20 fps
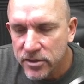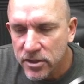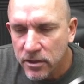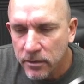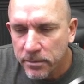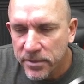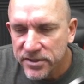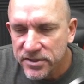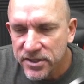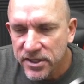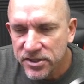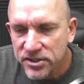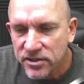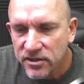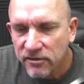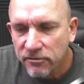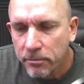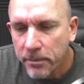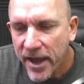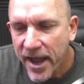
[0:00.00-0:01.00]
in a position
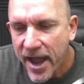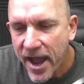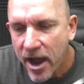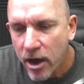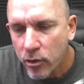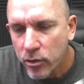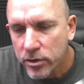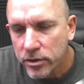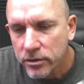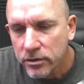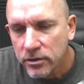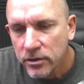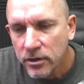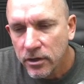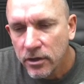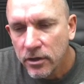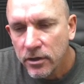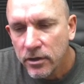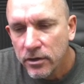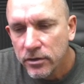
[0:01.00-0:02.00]
of power
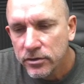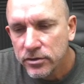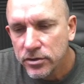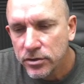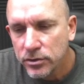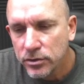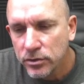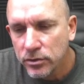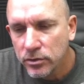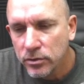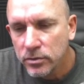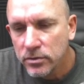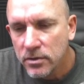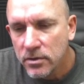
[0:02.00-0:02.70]
to